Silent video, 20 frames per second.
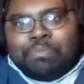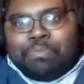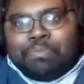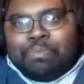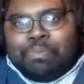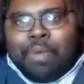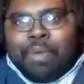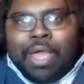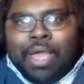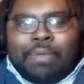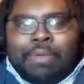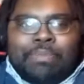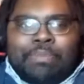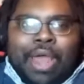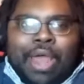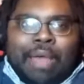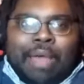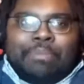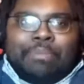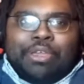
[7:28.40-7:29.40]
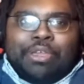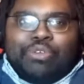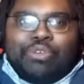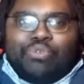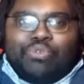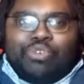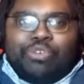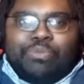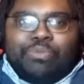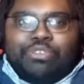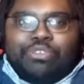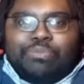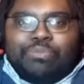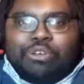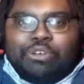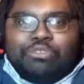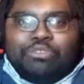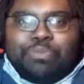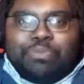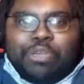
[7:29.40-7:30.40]
Might not be agreeable to
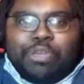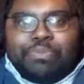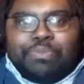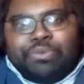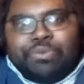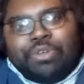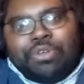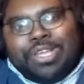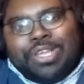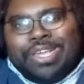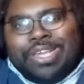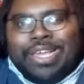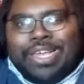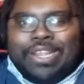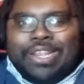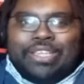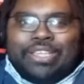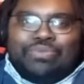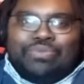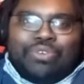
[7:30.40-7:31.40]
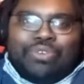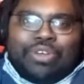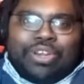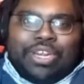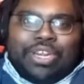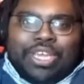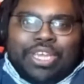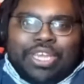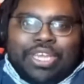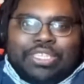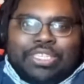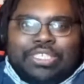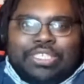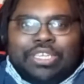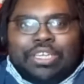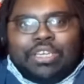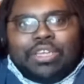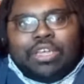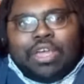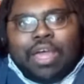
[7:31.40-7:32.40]
most people. It is what it is.
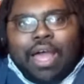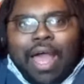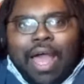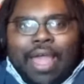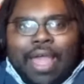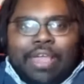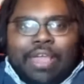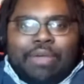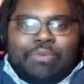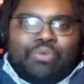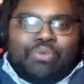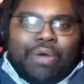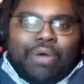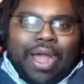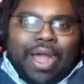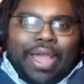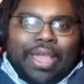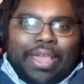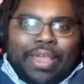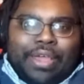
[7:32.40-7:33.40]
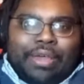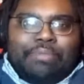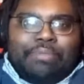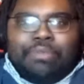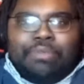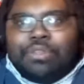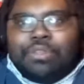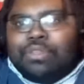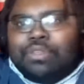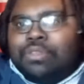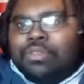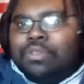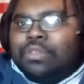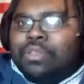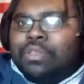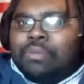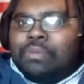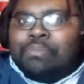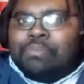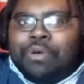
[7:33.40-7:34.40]
I am who I am.
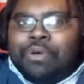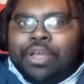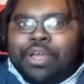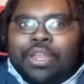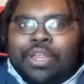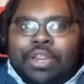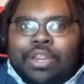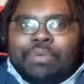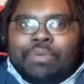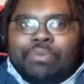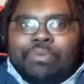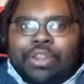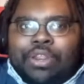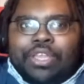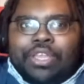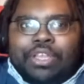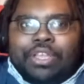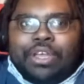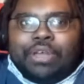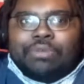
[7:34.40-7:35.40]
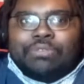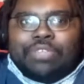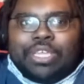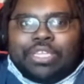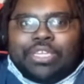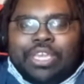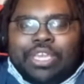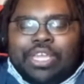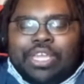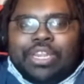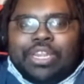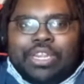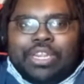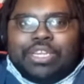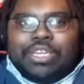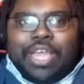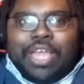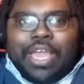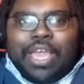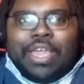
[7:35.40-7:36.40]
But when it comes at the end of the
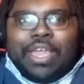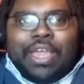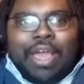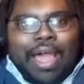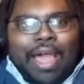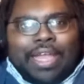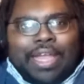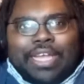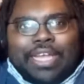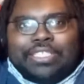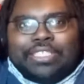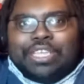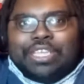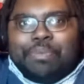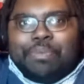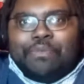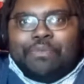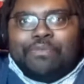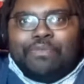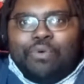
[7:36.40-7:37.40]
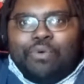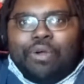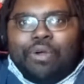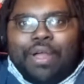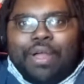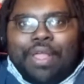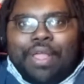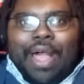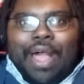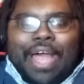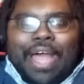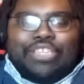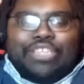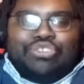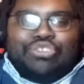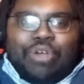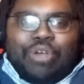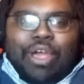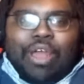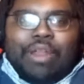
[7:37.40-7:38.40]
day, like I said before, I
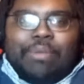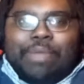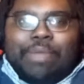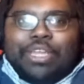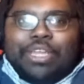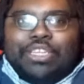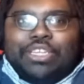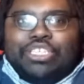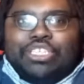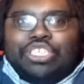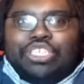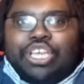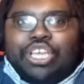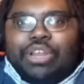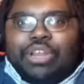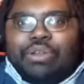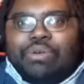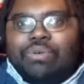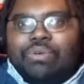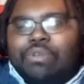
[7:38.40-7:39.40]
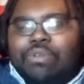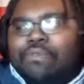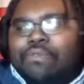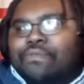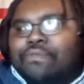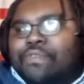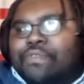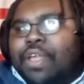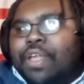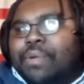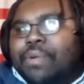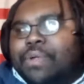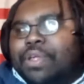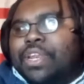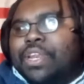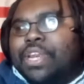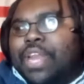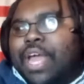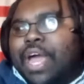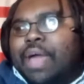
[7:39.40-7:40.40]
try to make this channel very
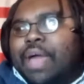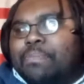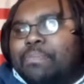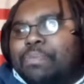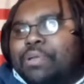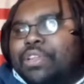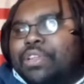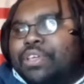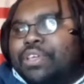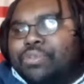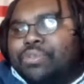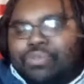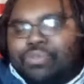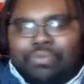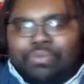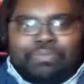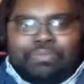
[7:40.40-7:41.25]
non-political.